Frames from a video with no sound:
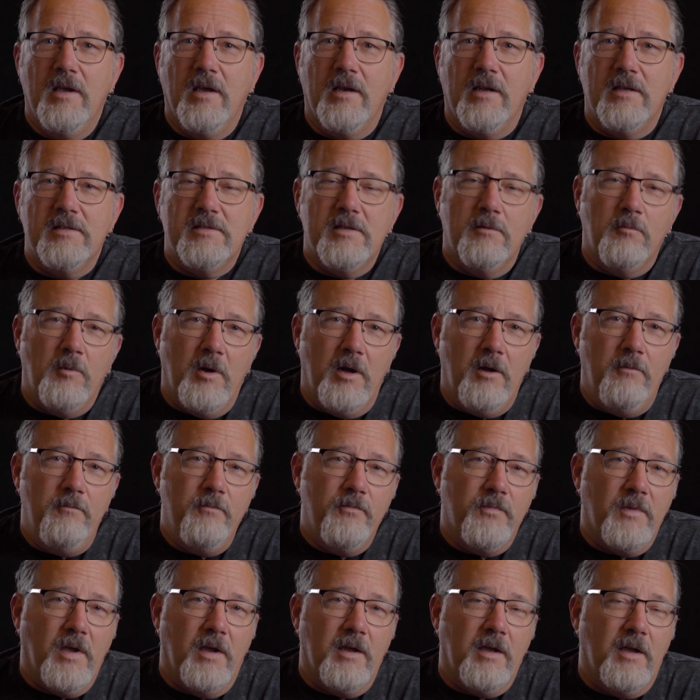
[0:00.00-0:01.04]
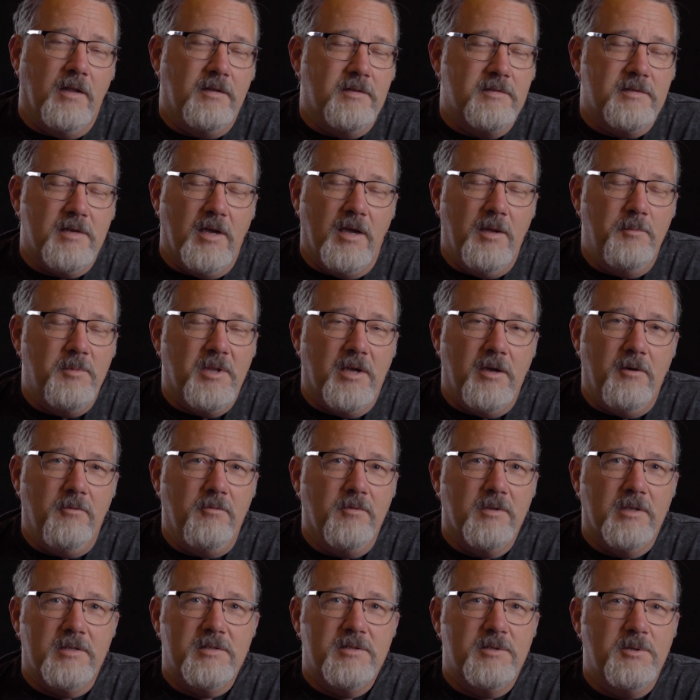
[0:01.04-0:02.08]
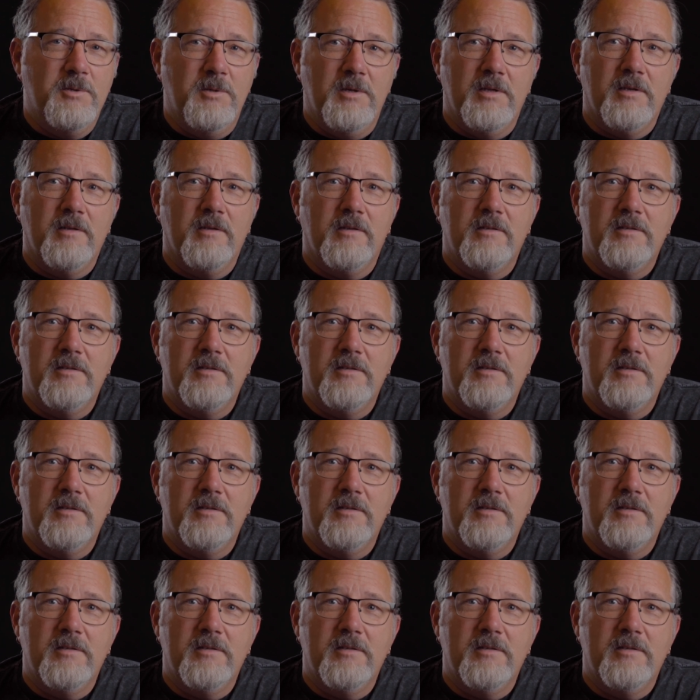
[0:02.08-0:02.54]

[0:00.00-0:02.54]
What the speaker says: And I said, well, I got the time now. Let's do it.